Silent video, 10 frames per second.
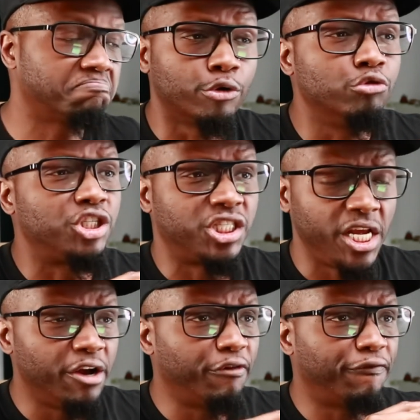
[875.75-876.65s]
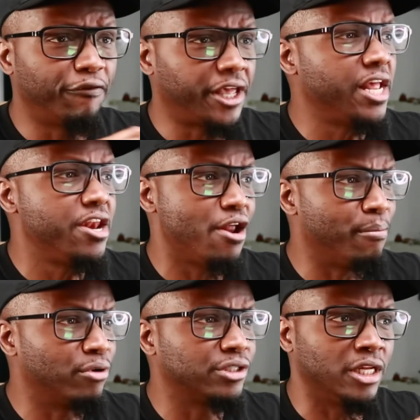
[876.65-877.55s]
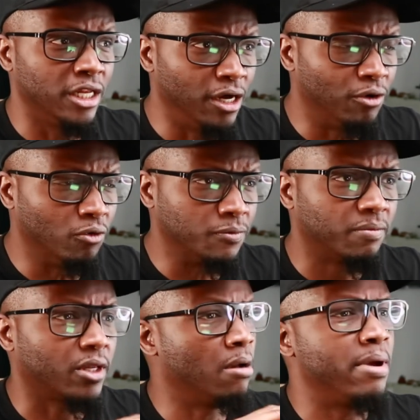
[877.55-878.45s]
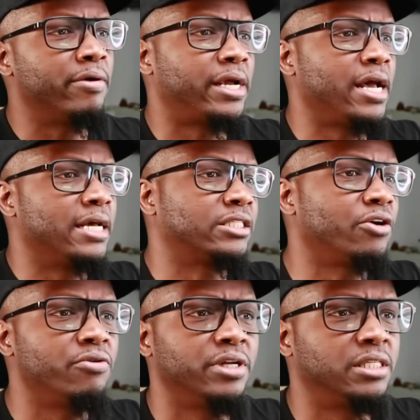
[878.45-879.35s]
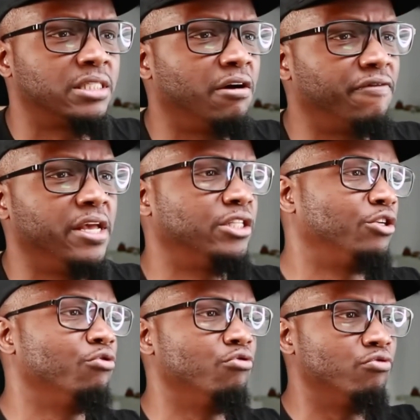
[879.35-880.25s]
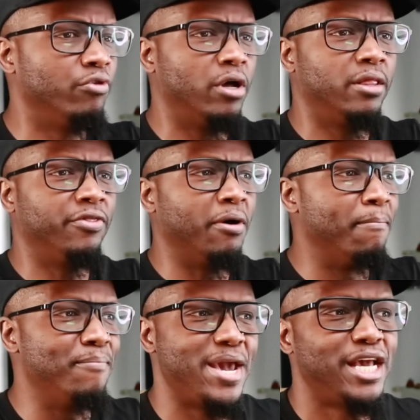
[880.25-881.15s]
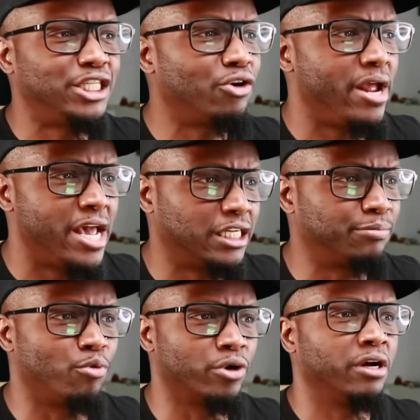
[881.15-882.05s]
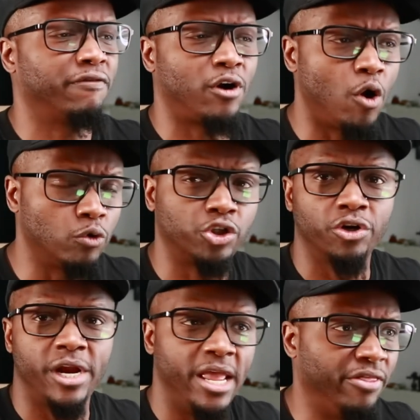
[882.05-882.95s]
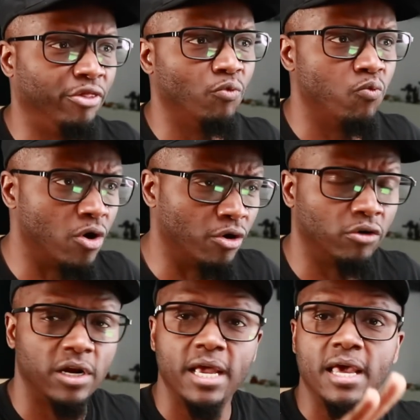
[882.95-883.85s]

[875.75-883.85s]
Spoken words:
Through sheer freaking numbers alone, America has turned itself into the major export of culture in the world.